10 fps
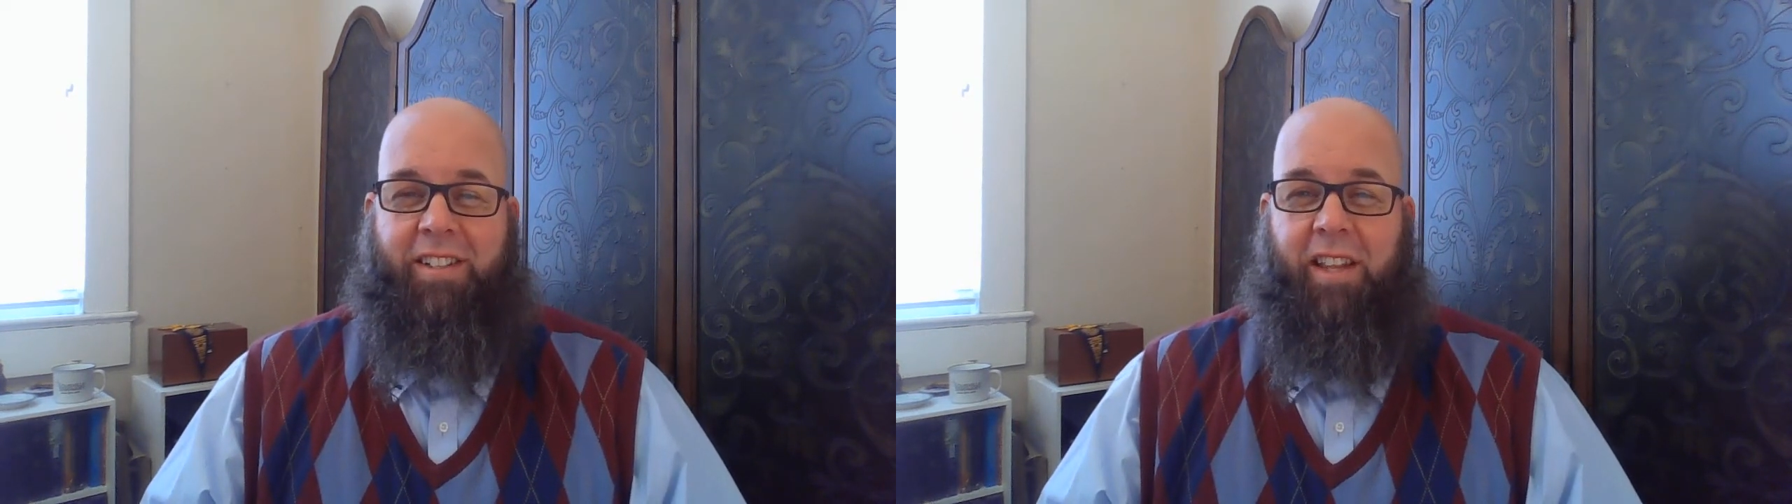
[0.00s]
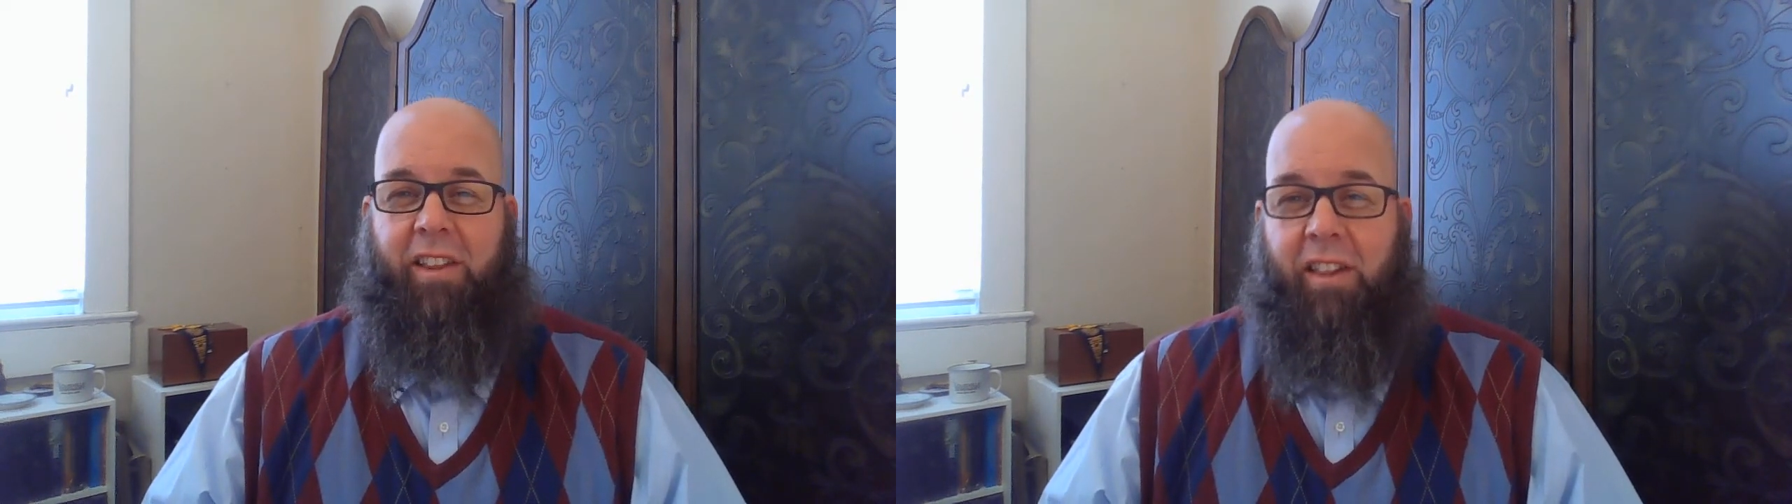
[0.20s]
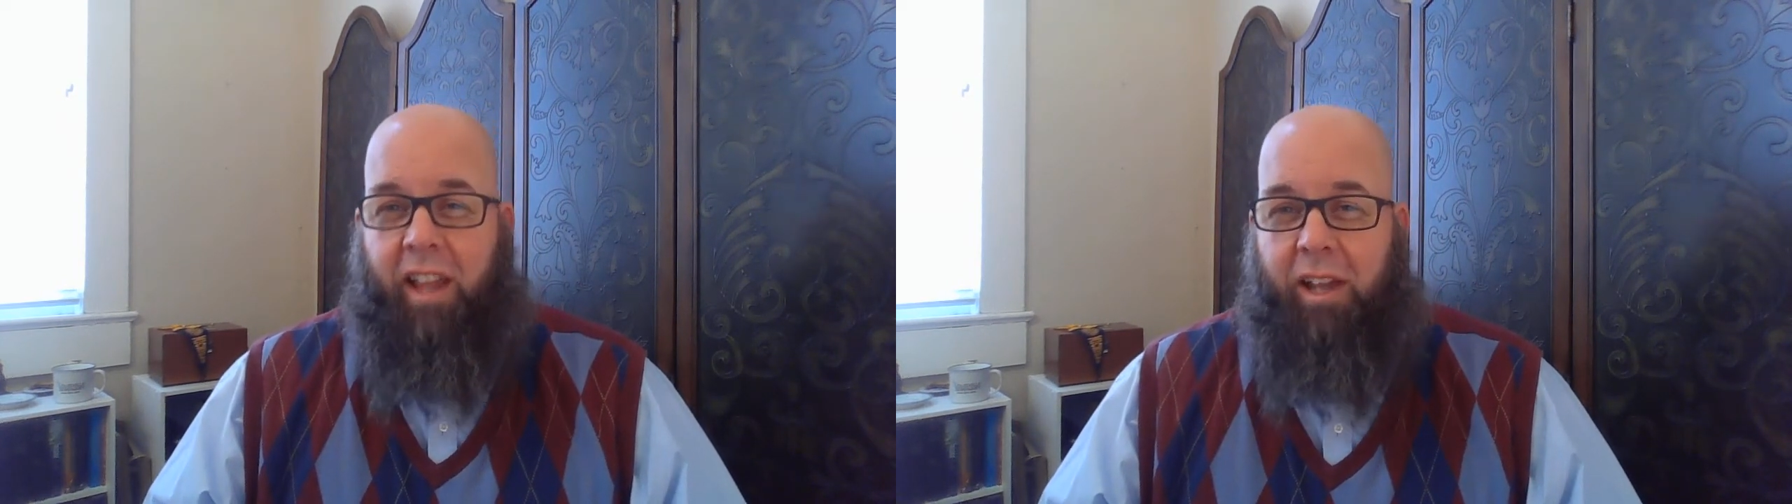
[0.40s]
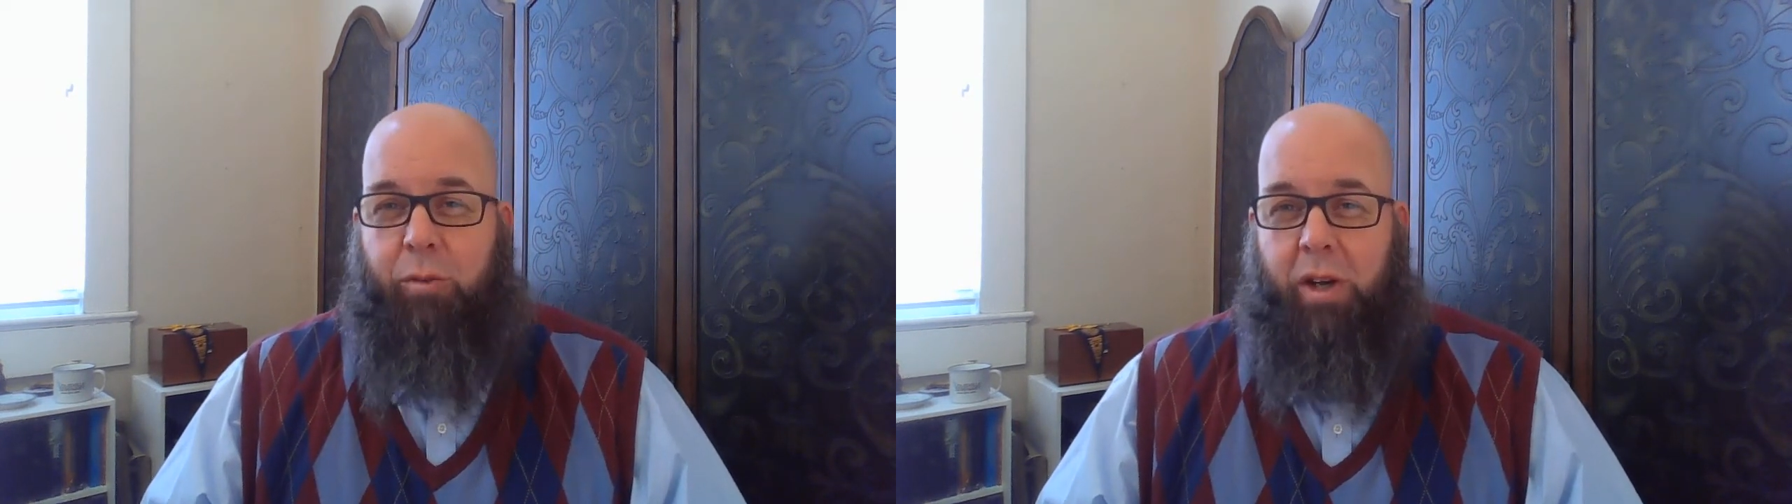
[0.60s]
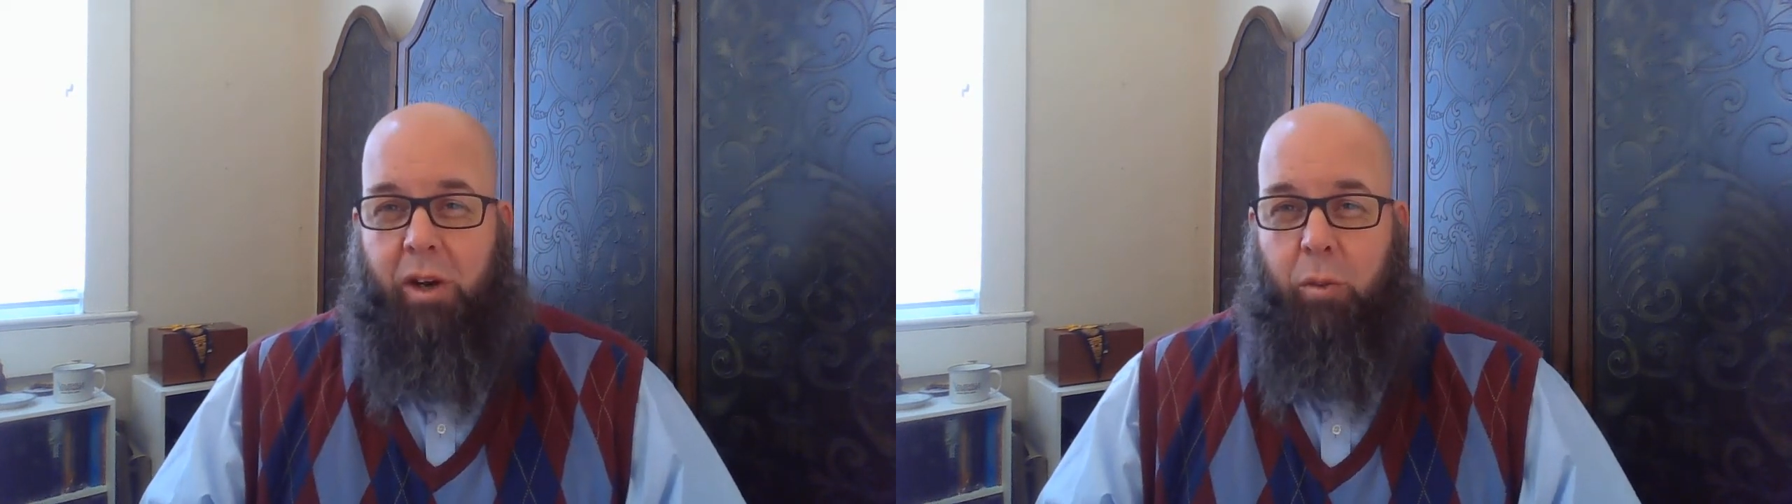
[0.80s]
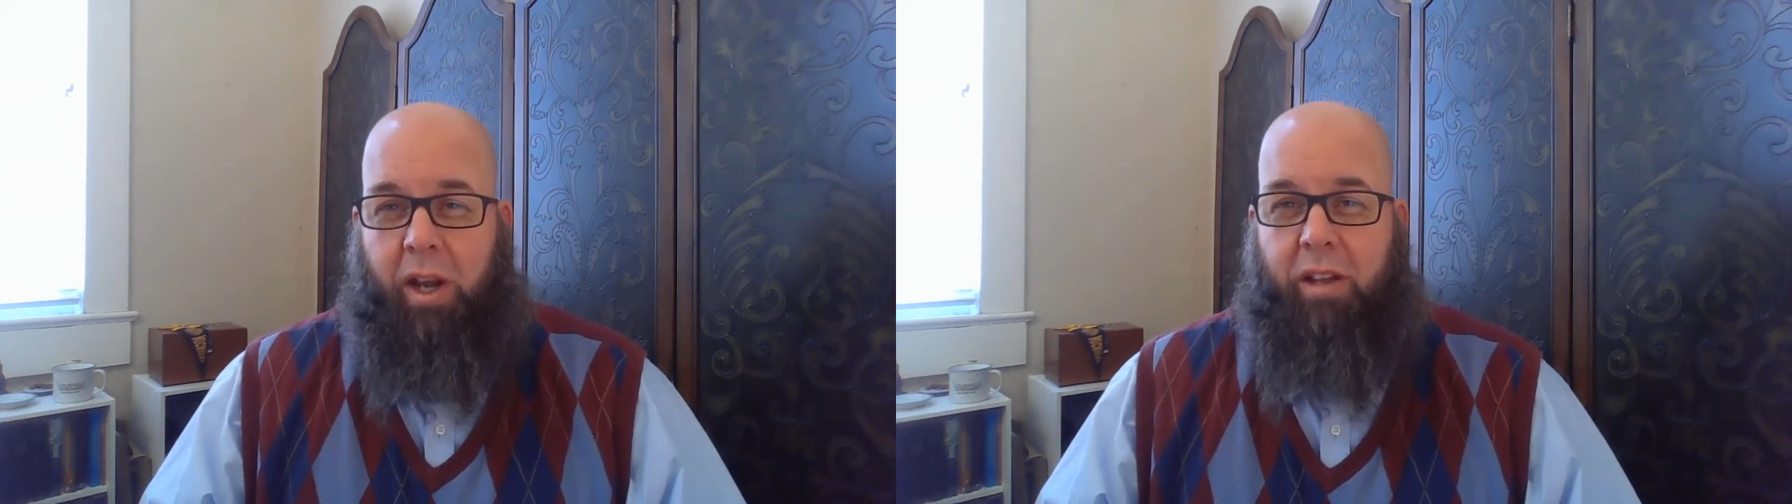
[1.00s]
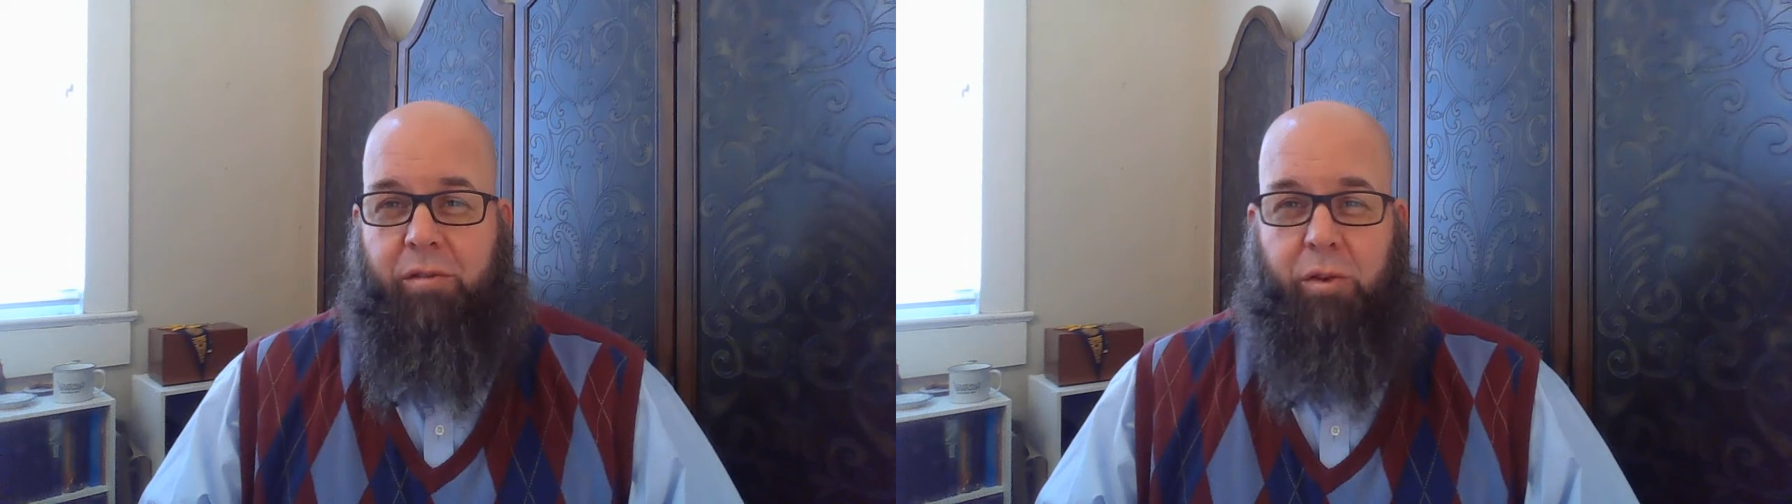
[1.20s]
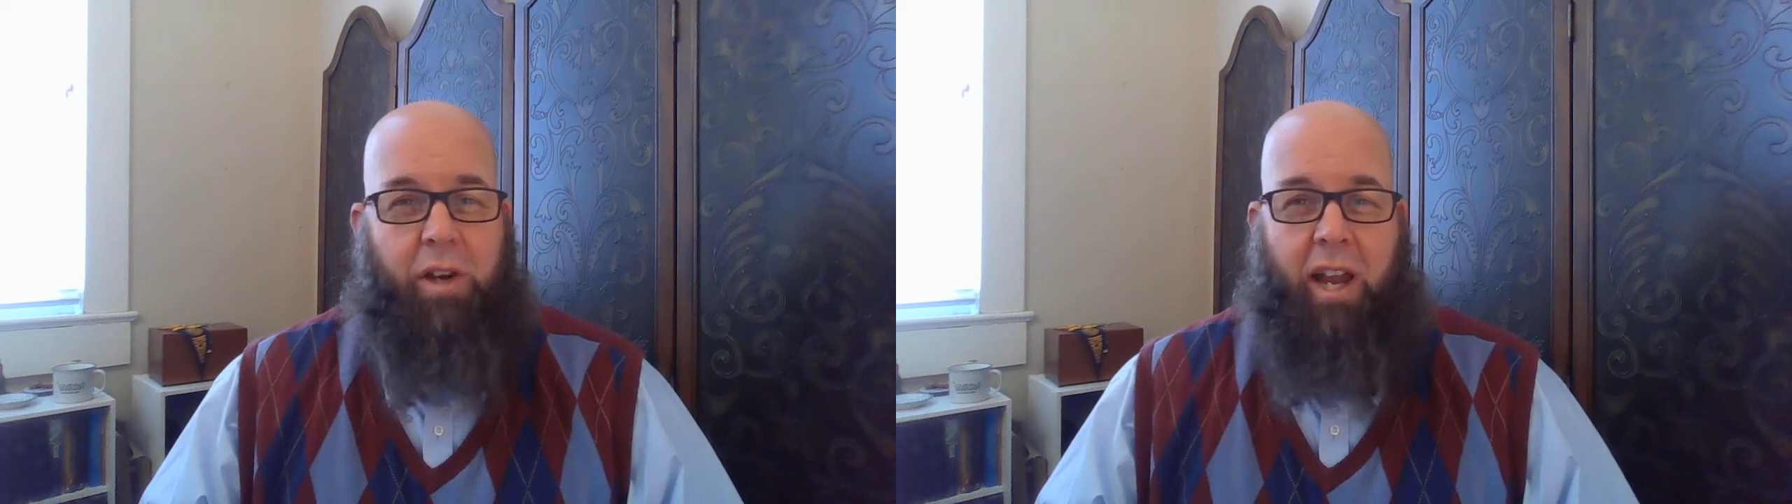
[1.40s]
that the light we are waiting for